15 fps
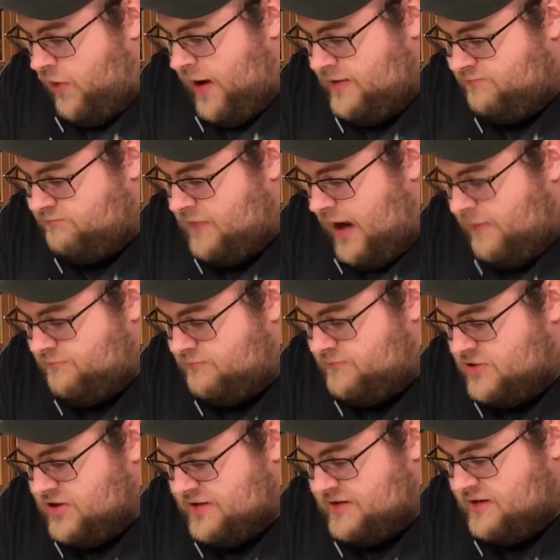So
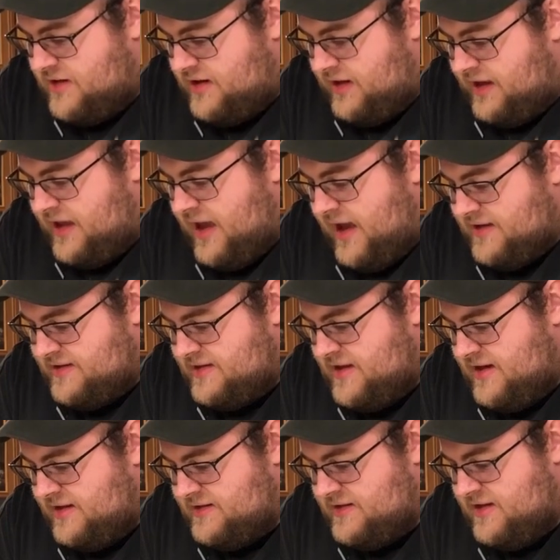I'm just going to
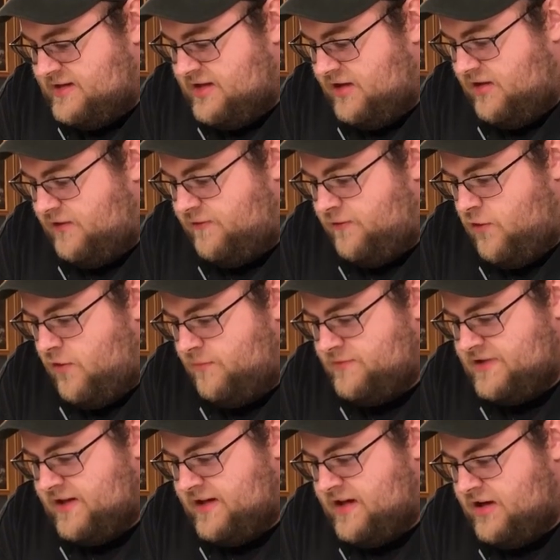guess that it's until it
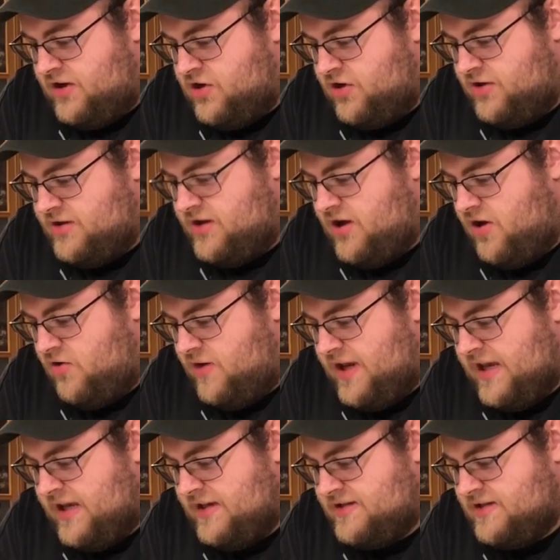forms like a good
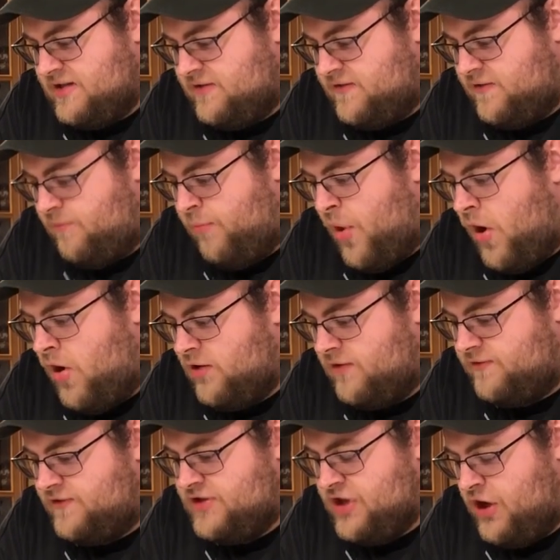cohesive
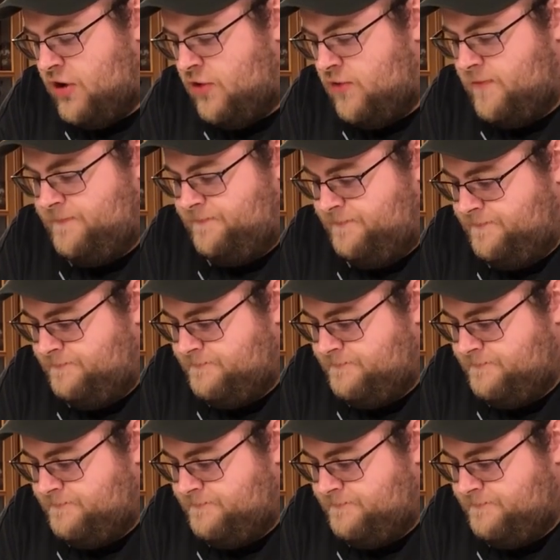ball of dough.